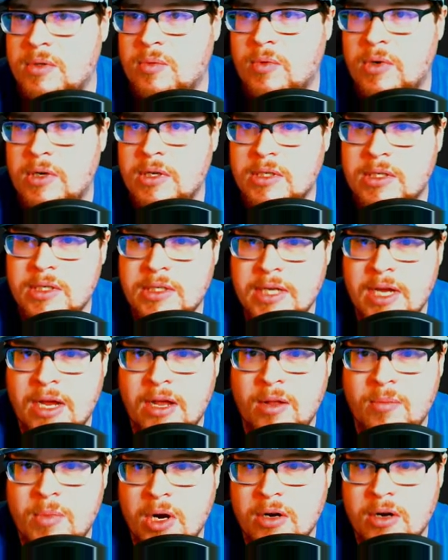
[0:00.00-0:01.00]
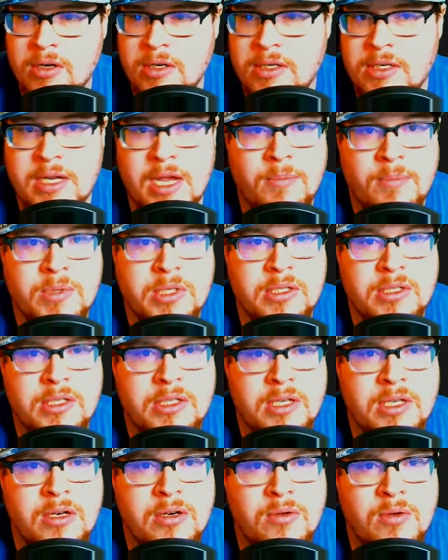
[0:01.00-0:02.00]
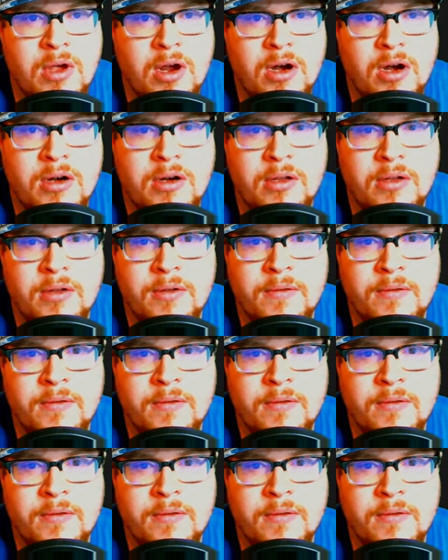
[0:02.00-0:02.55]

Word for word: What is this? Helmar Depths? Is this a new card?